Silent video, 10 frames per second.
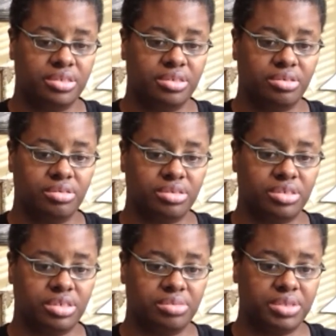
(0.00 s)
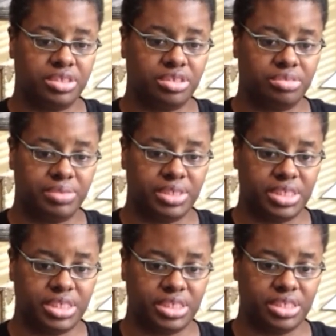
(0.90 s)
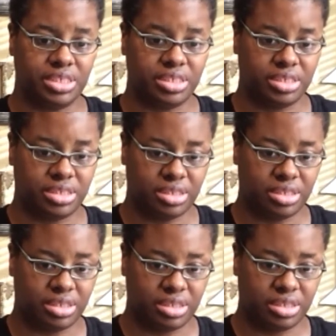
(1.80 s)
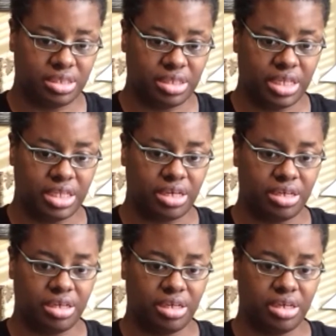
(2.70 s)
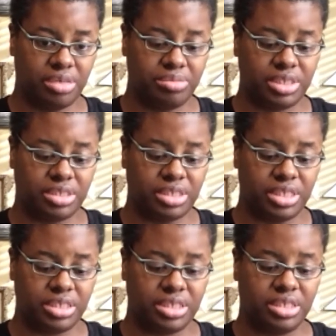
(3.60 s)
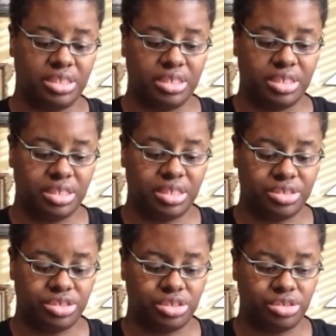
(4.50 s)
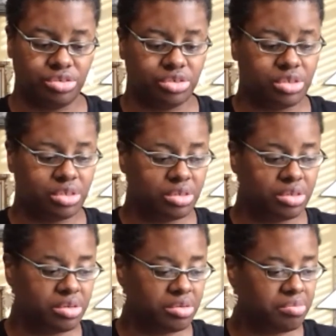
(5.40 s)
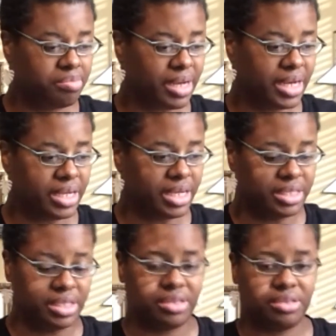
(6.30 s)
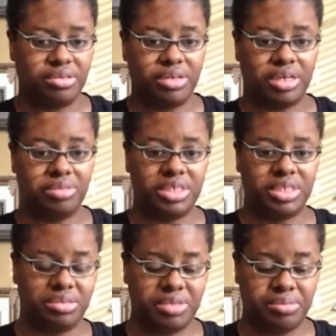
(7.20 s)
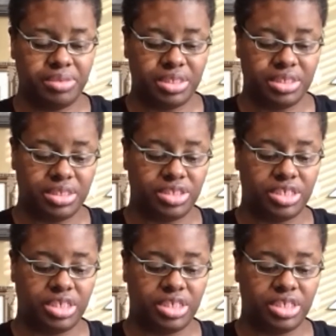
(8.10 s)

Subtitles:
or something to be an object that gets used by another object. So maybe this is a chair.